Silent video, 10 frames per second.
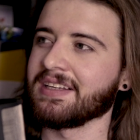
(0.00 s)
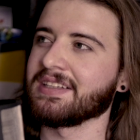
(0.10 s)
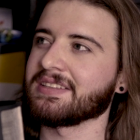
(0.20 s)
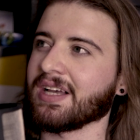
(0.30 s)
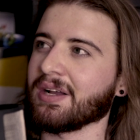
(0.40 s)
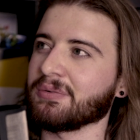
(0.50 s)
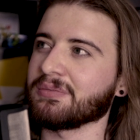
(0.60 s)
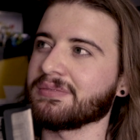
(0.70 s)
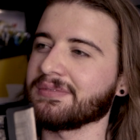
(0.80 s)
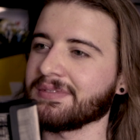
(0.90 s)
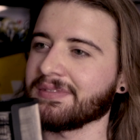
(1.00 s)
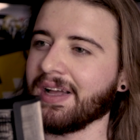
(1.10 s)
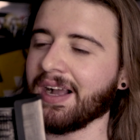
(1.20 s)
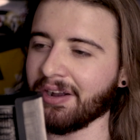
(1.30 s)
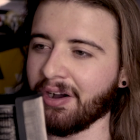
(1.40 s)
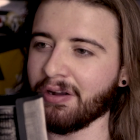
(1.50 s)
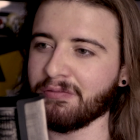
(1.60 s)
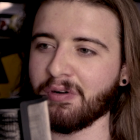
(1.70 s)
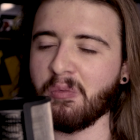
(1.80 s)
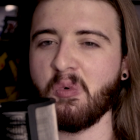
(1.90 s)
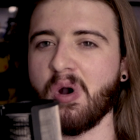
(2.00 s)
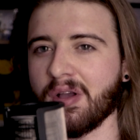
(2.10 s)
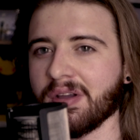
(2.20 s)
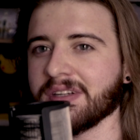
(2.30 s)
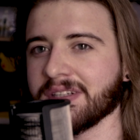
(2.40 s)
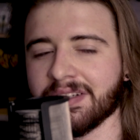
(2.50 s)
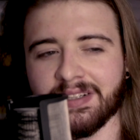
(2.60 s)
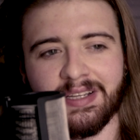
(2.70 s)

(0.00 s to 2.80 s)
So I got home from work